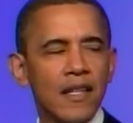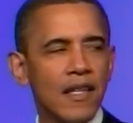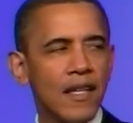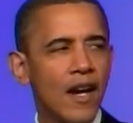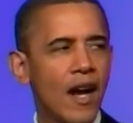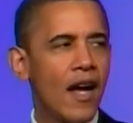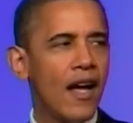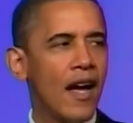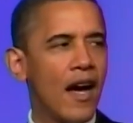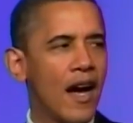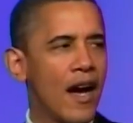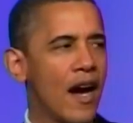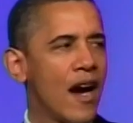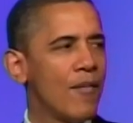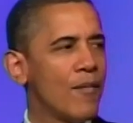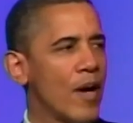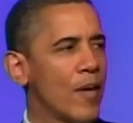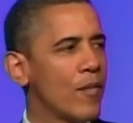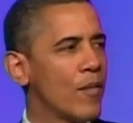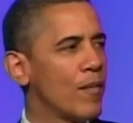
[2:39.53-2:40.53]
You know, I
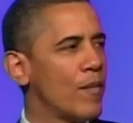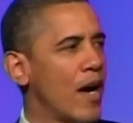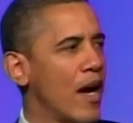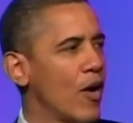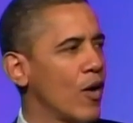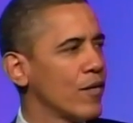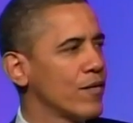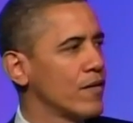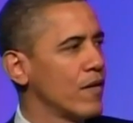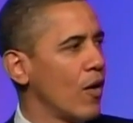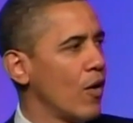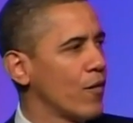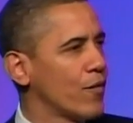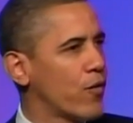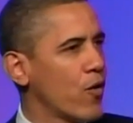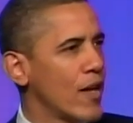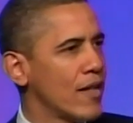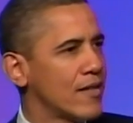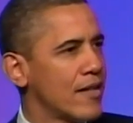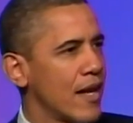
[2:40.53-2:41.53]
remember my old
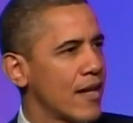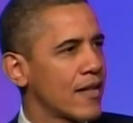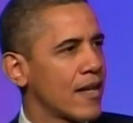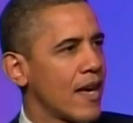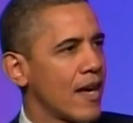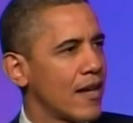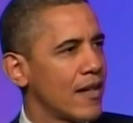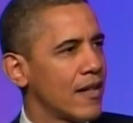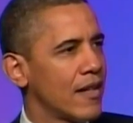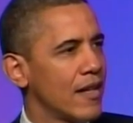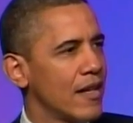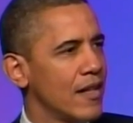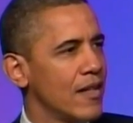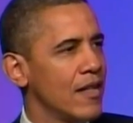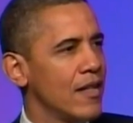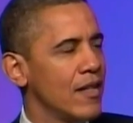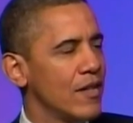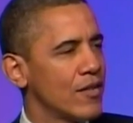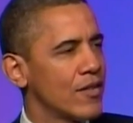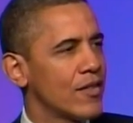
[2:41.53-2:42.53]
friend Ted Kennedy.
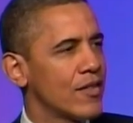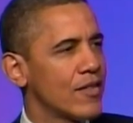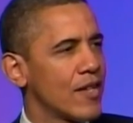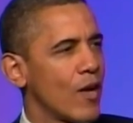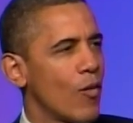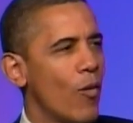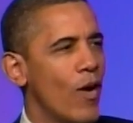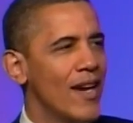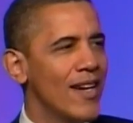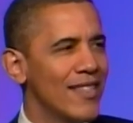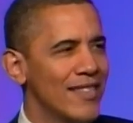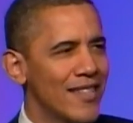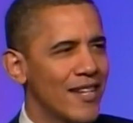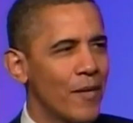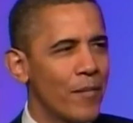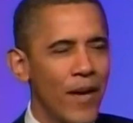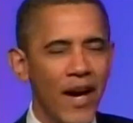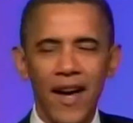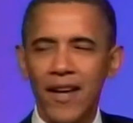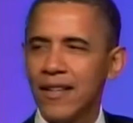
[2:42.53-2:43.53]
He used to say, what is it
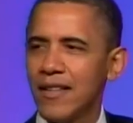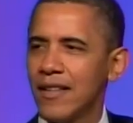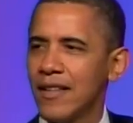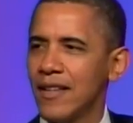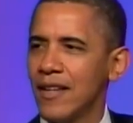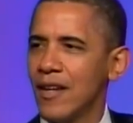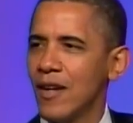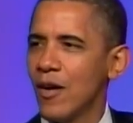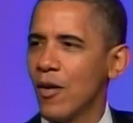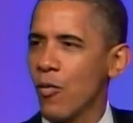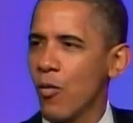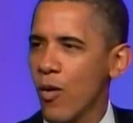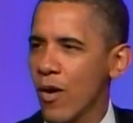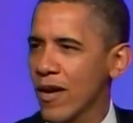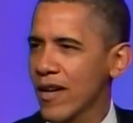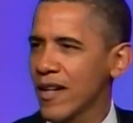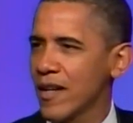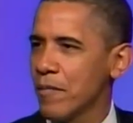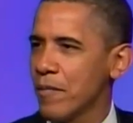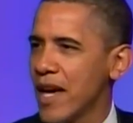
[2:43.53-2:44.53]
about
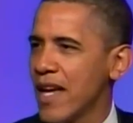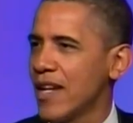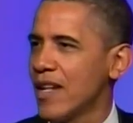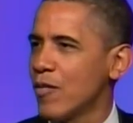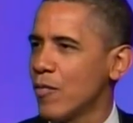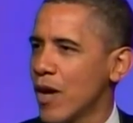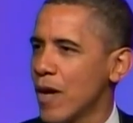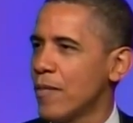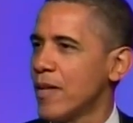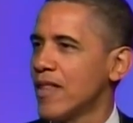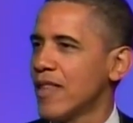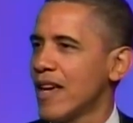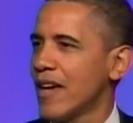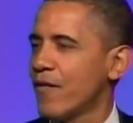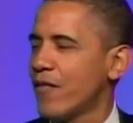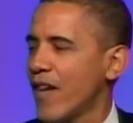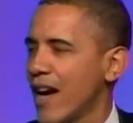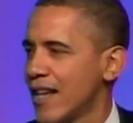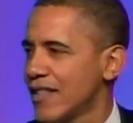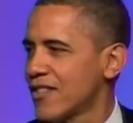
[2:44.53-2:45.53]
working men and women they
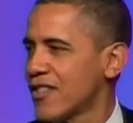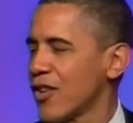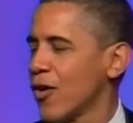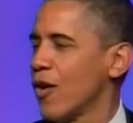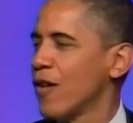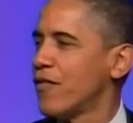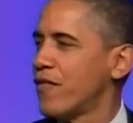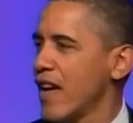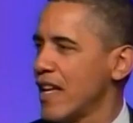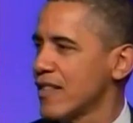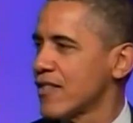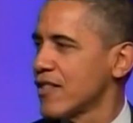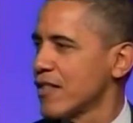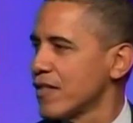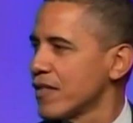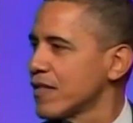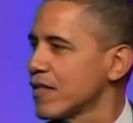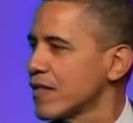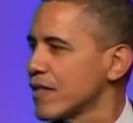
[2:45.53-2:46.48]
find so offensive?